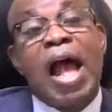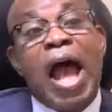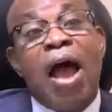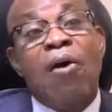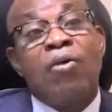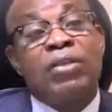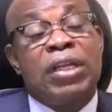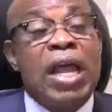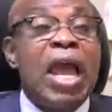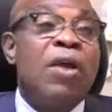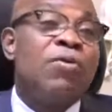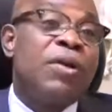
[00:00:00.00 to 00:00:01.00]
I was an
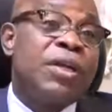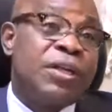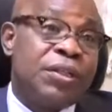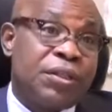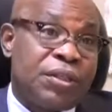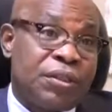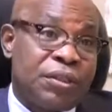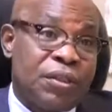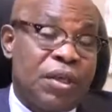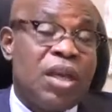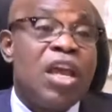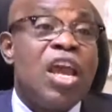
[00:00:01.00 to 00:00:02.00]
eyewitness.
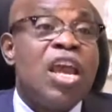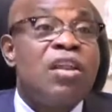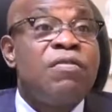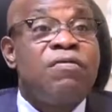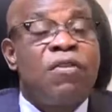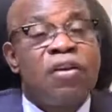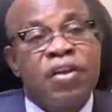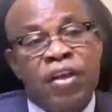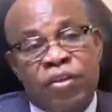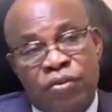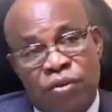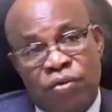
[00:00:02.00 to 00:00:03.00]
84
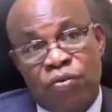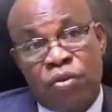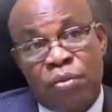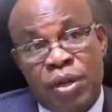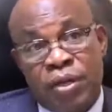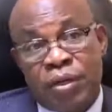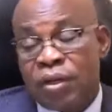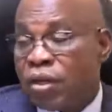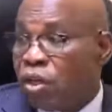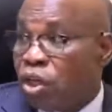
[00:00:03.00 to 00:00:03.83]
years old woman.